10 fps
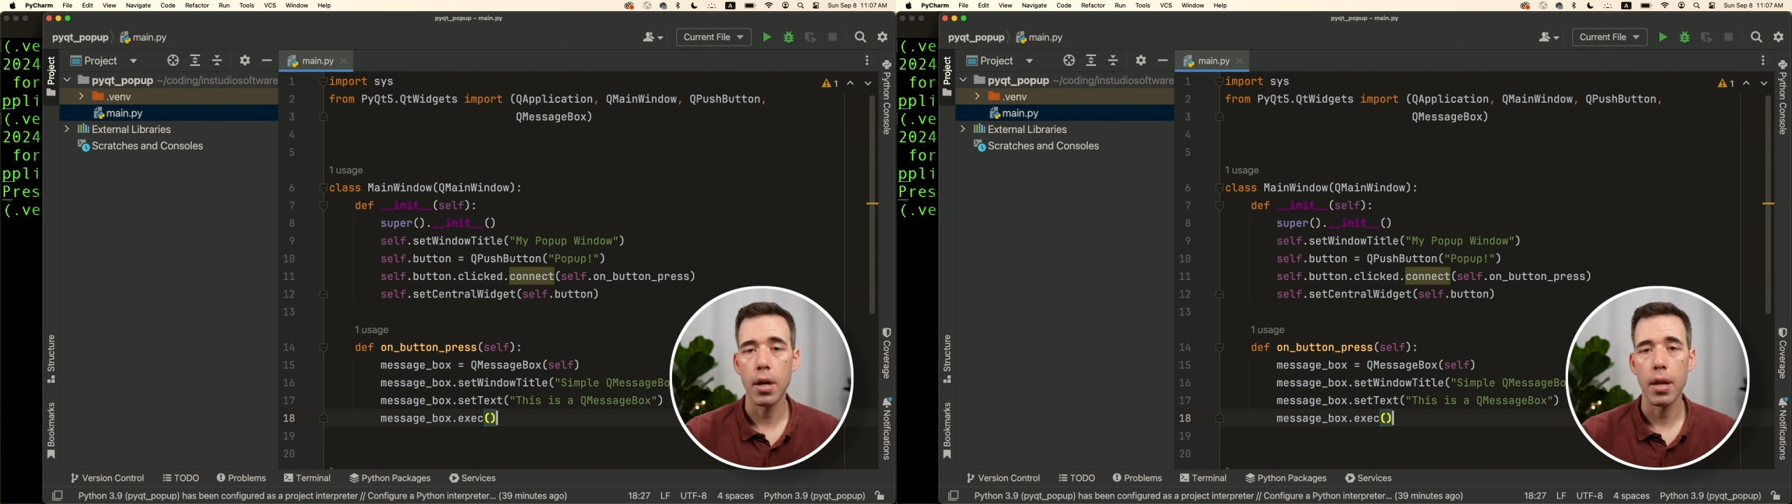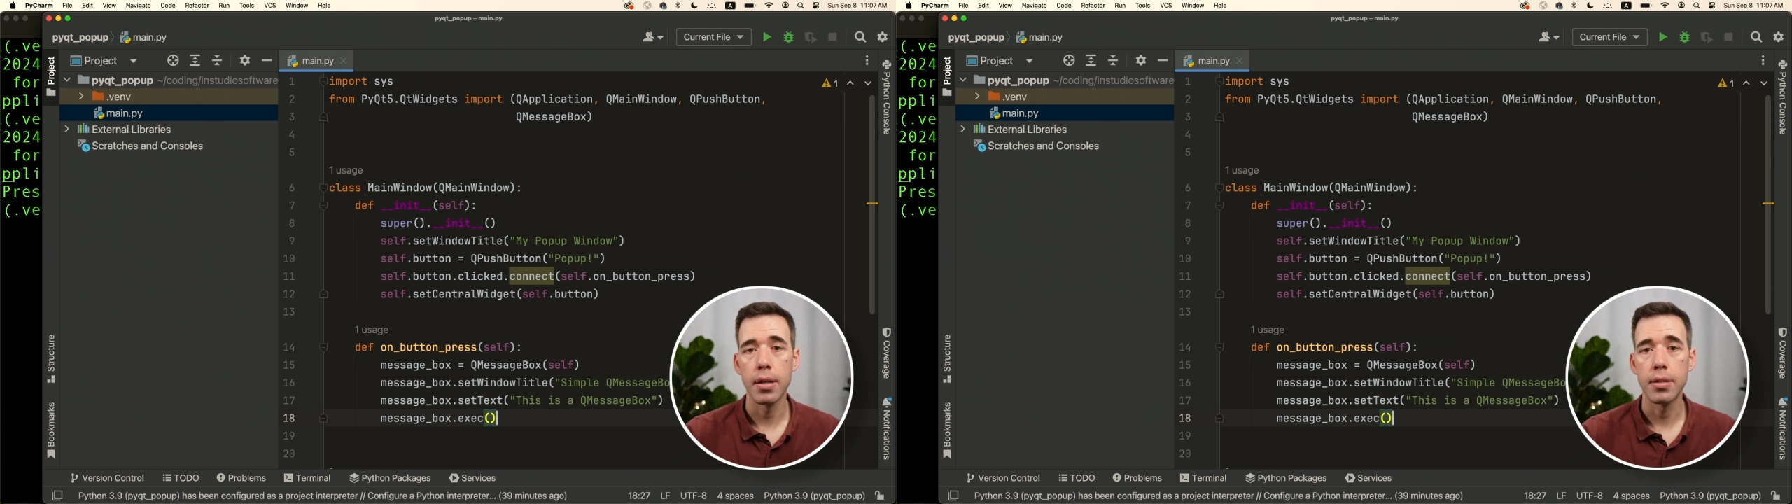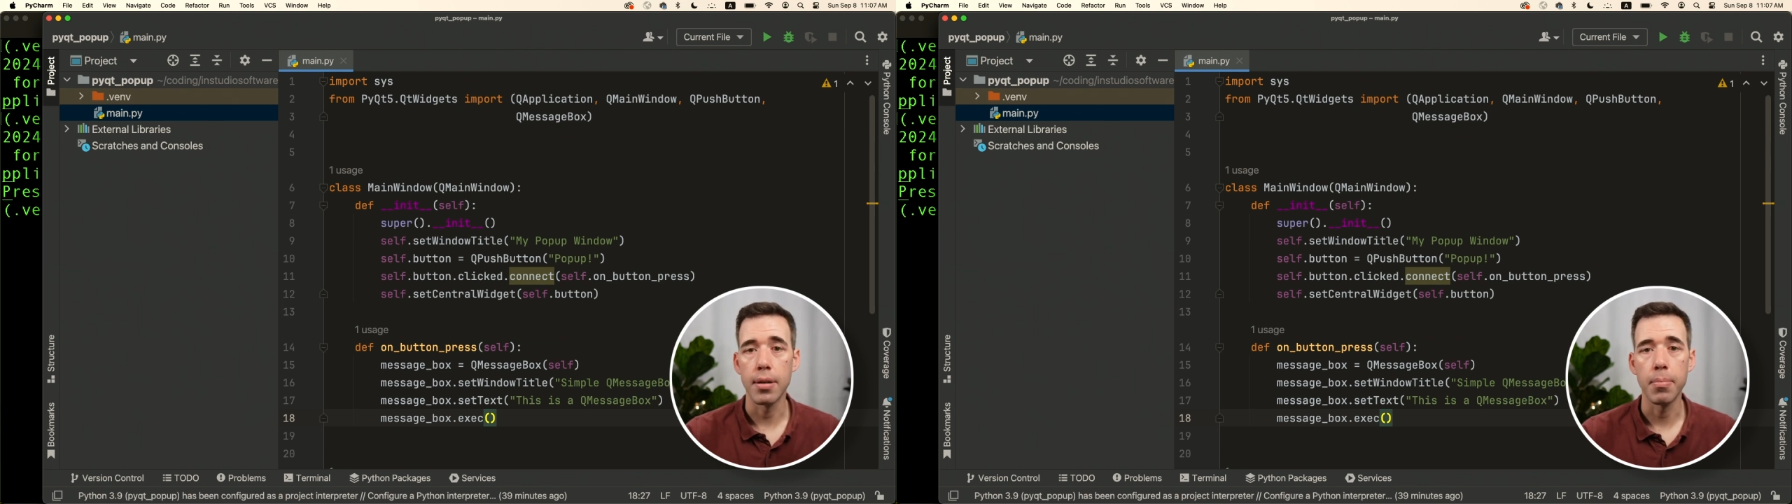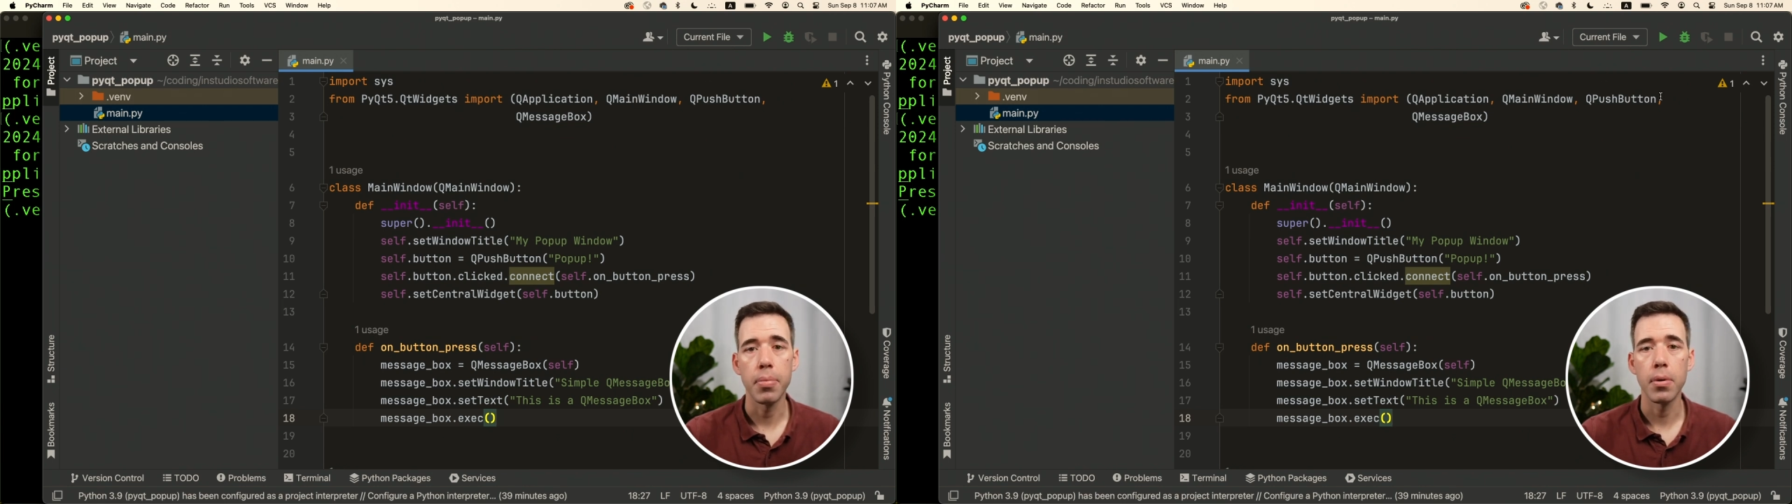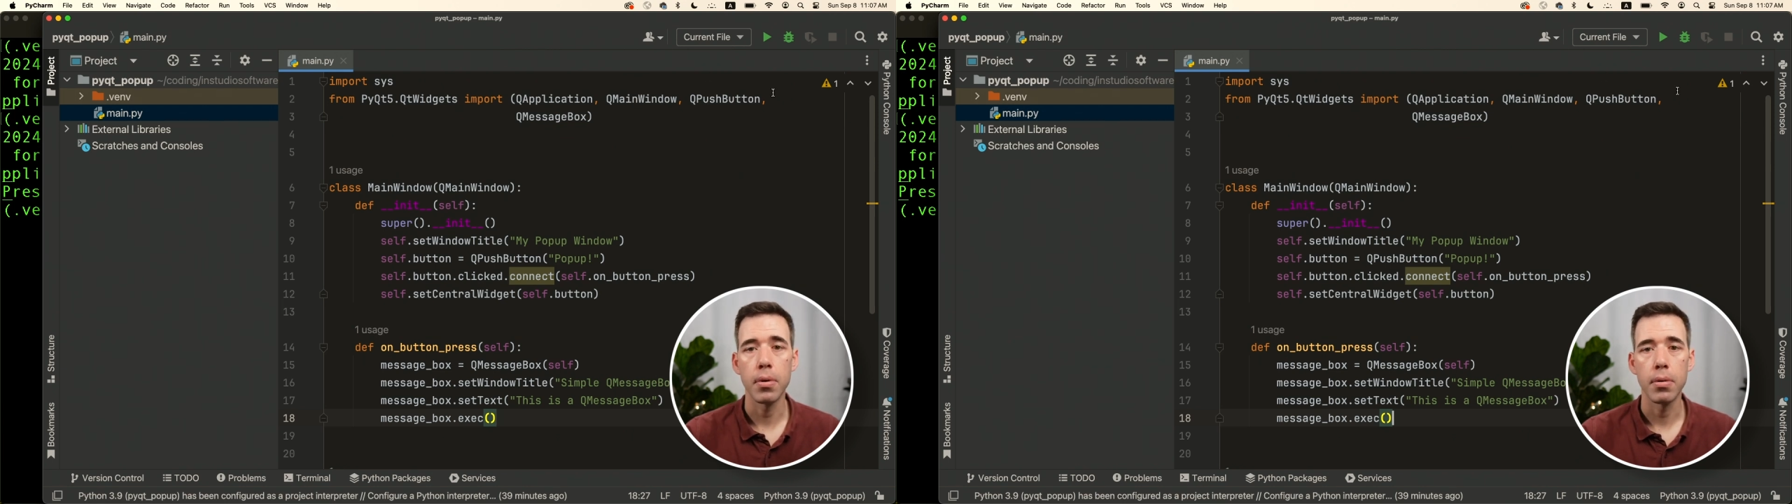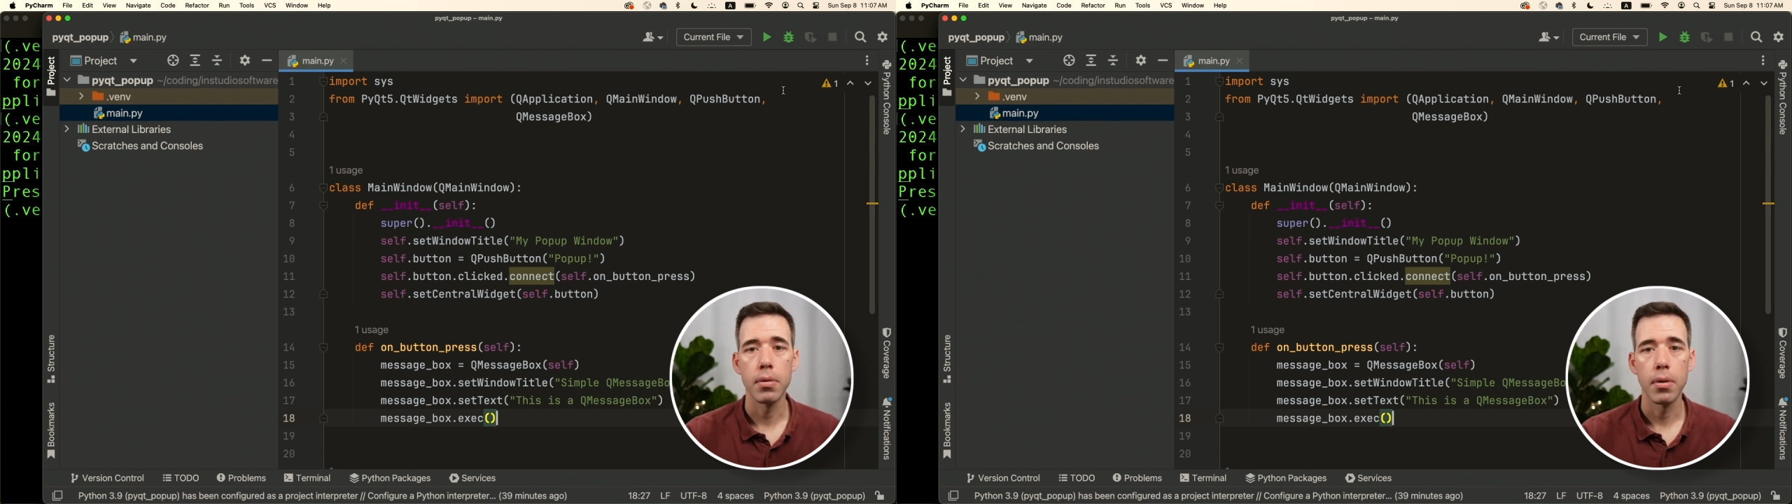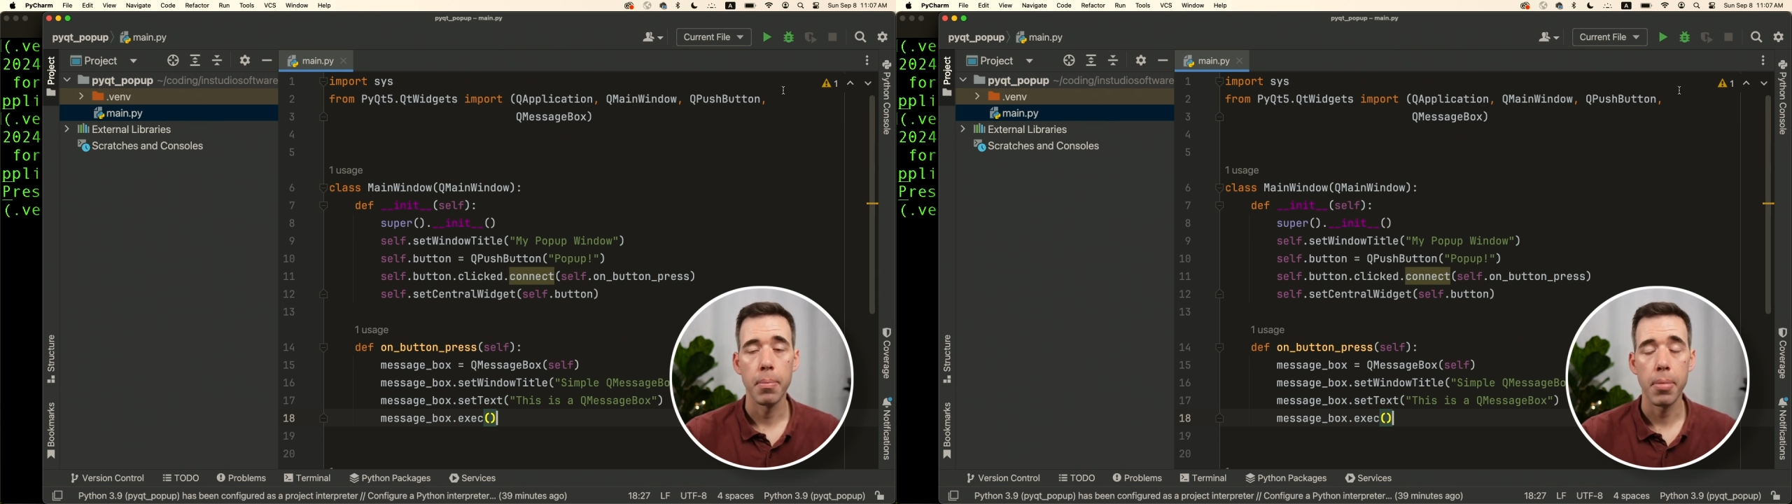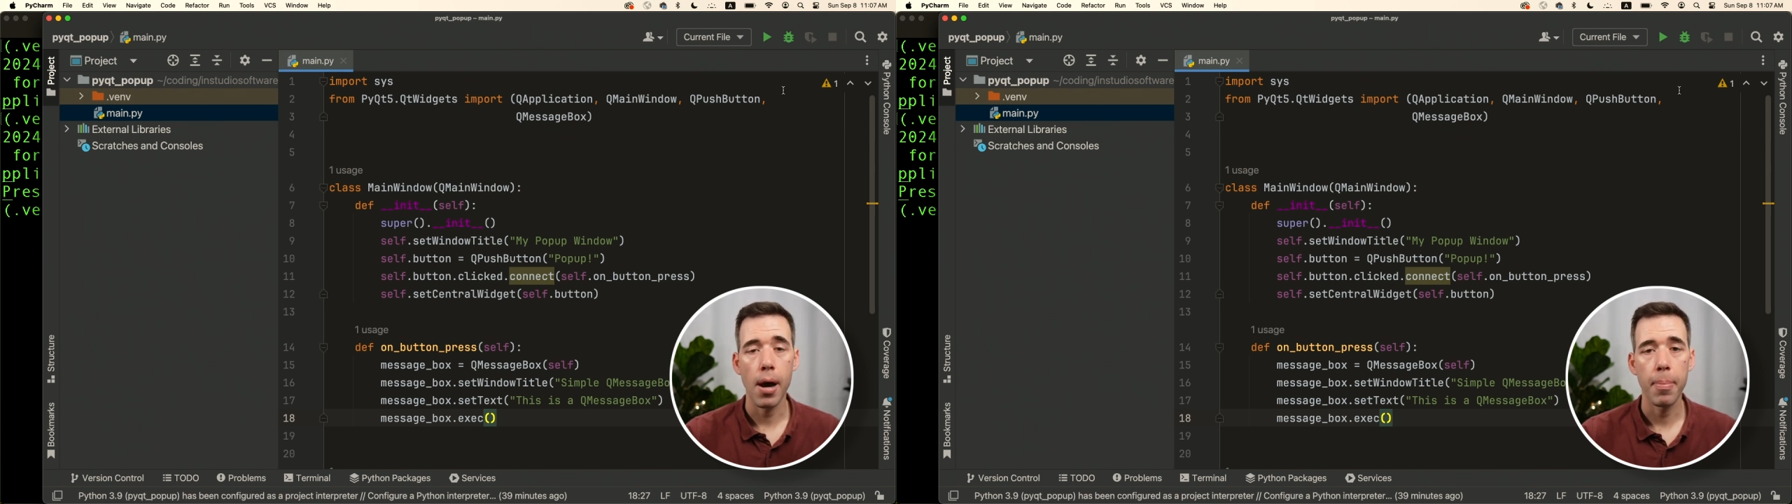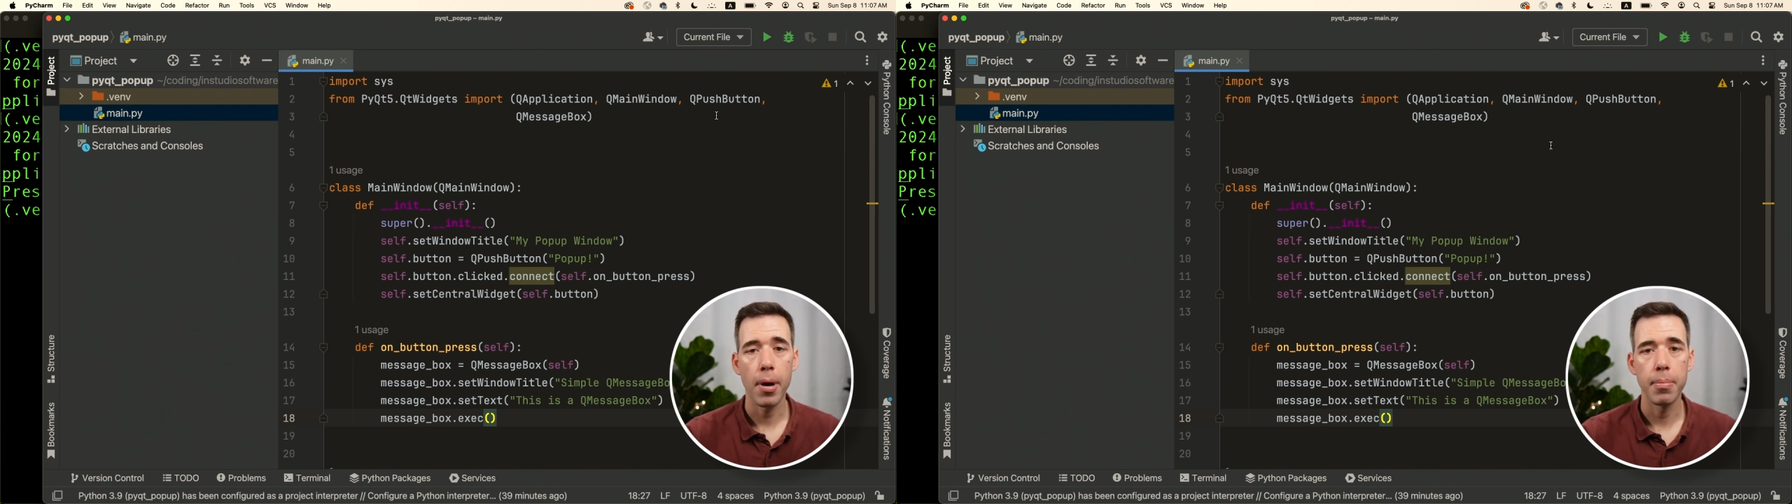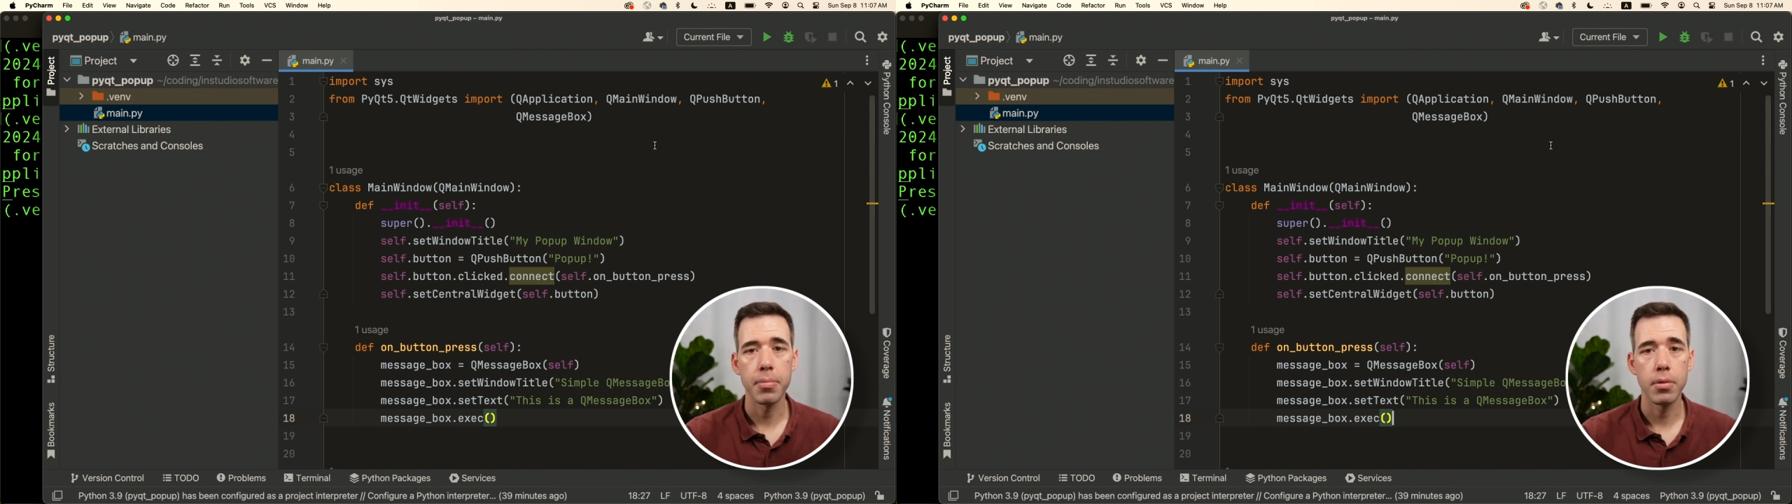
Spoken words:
a simple pop-up